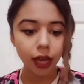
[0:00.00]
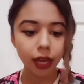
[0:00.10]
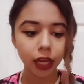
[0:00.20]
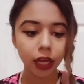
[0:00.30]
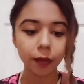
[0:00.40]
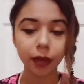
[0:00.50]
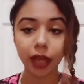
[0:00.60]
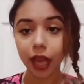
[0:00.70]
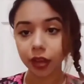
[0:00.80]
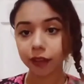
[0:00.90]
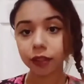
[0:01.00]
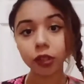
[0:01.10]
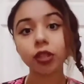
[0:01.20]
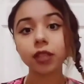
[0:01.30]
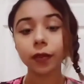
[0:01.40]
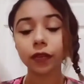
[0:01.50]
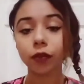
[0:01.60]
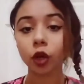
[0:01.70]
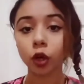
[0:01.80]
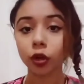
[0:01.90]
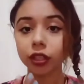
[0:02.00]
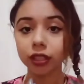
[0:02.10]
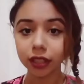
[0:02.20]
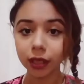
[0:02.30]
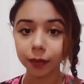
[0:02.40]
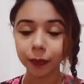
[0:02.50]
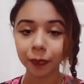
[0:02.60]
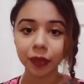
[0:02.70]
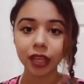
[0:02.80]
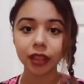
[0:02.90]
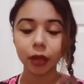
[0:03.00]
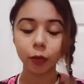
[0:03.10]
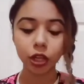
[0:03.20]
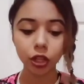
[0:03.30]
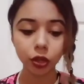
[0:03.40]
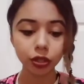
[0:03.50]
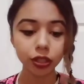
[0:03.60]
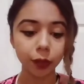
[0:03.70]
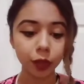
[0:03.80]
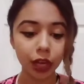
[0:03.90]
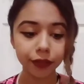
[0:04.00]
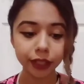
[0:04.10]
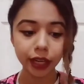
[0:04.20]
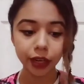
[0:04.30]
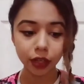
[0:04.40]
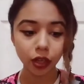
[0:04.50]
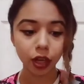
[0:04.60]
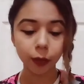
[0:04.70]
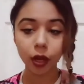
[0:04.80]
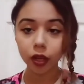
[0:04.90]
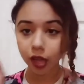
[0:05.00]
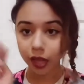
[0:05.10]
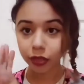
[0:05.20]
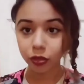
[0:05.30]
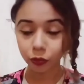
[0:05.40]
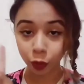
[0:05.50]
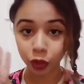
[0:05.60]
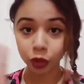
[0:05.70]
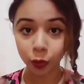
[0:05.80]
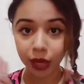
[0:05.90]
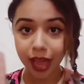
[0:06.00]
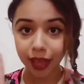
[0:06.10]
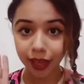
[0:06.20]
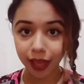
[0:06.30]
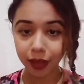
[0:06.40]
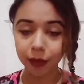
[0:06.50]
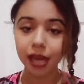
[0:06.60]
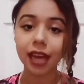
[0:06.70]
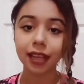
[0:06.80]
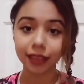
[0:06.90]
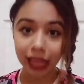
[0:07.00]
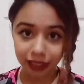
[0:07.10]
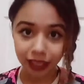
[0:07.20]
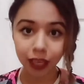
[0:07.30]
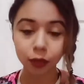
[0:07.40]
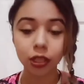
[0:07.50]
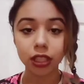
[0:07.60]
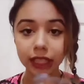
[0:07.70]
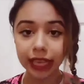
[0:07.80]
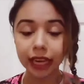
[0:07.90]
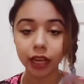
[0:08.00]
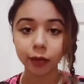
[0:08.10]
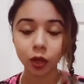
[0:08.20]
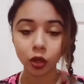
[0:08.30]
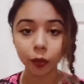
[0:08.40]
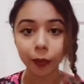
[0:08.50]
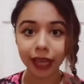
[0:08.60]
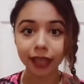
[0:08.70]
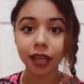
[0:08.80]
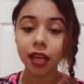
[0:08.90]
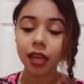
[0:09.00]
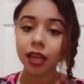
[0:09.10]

And you have to do this before going to sleep. Then when you go to sleep, you have to set an alarm for 3 a.m. And at that time, you need to get up, go back